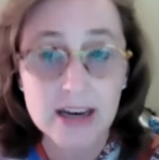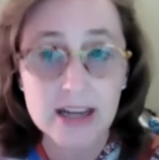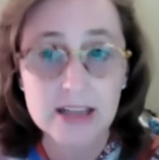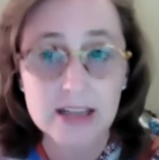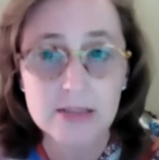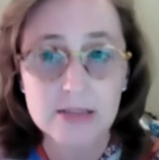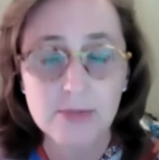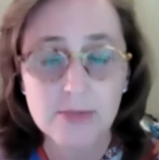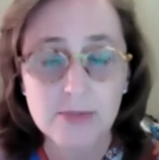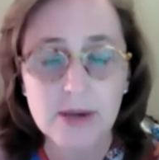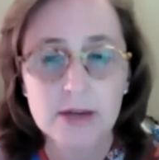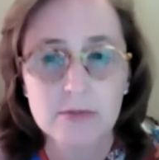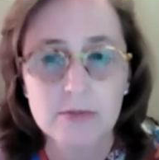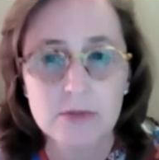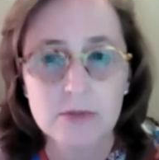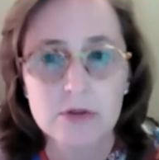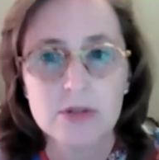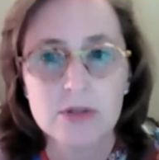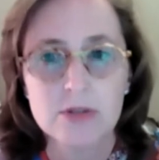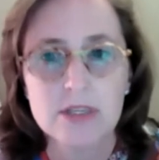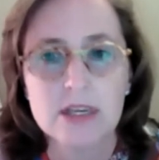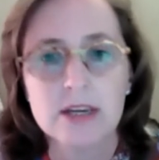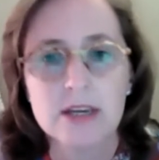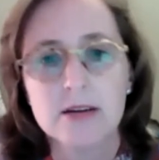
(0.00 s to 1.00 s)
expect
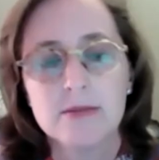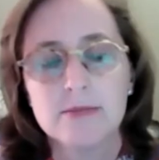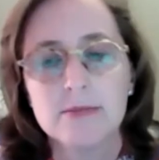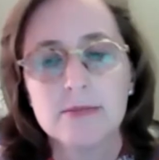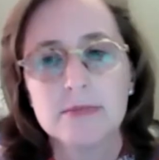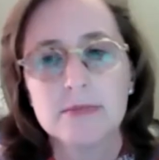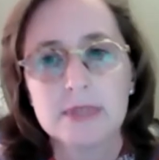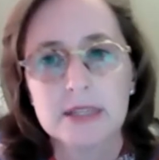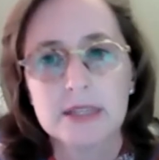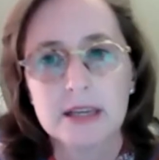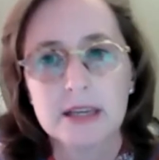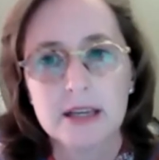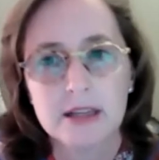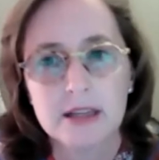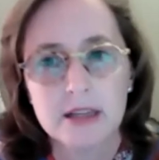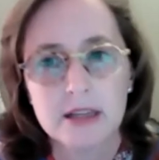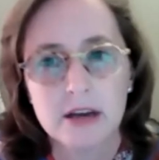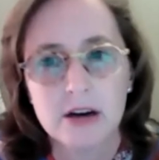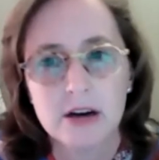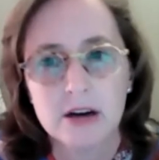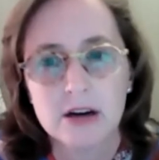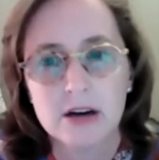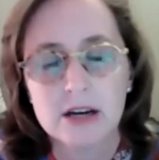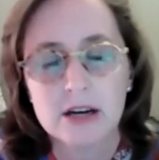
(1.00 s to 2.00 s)
museums in
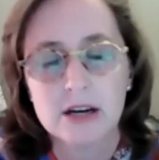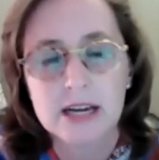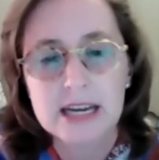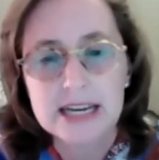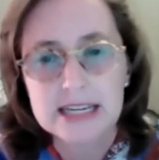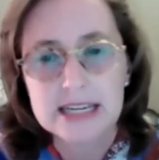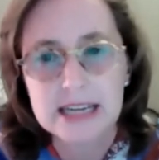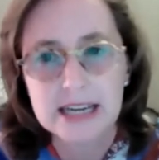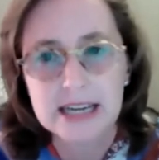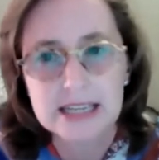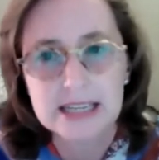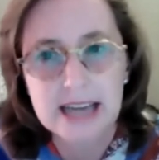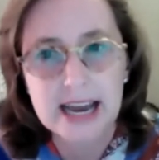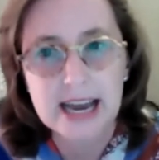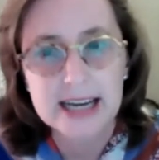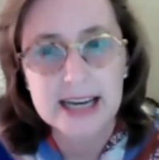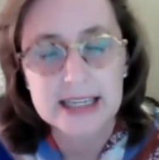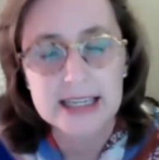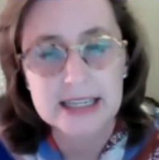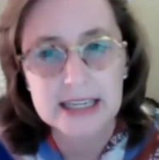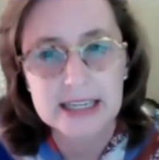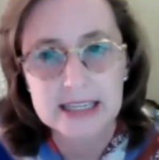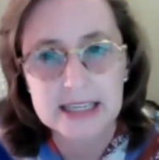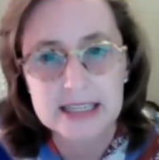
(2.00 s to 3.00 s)
their
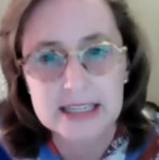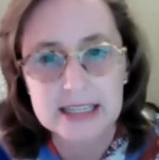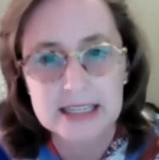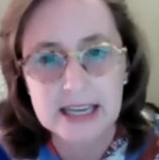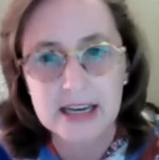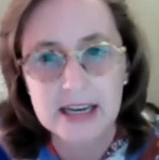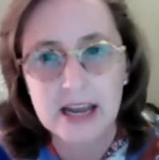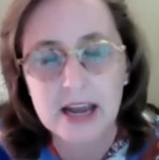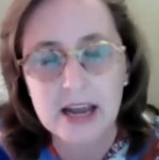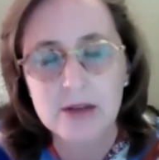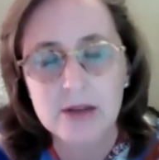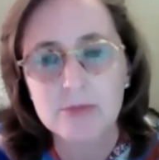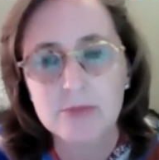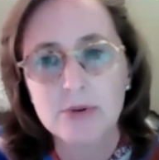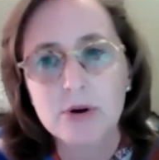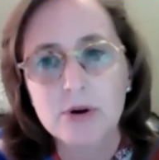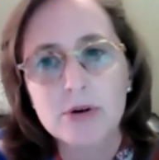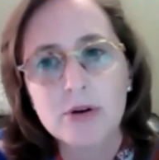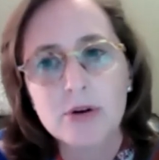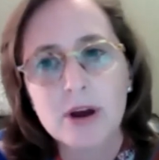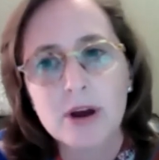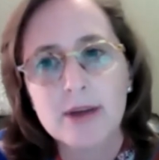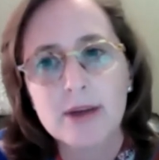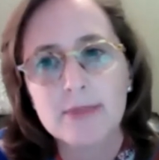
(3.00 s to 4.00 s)
didactics and, and
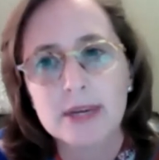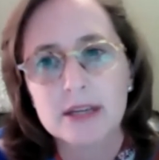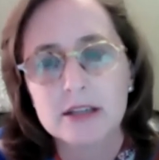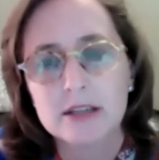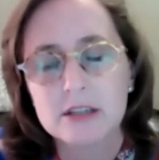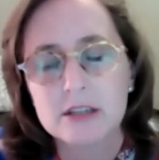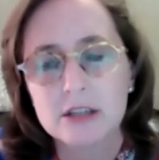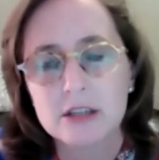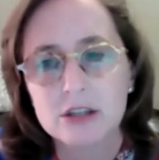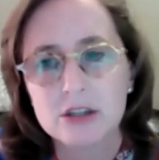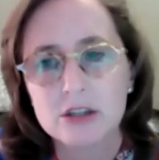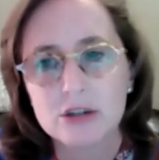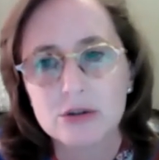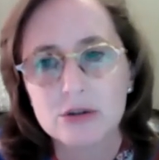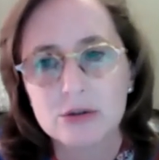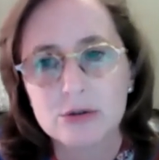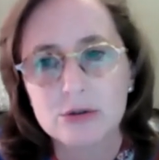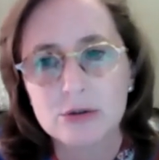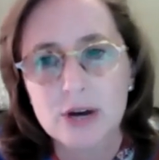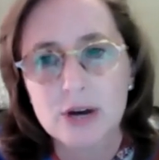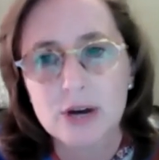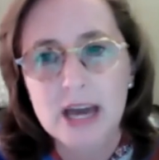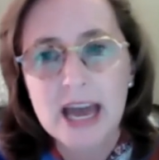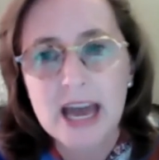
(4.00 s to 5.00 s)
programming to
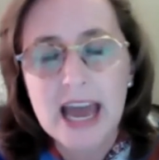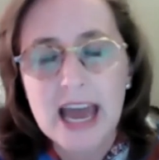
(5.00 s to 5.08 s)
do.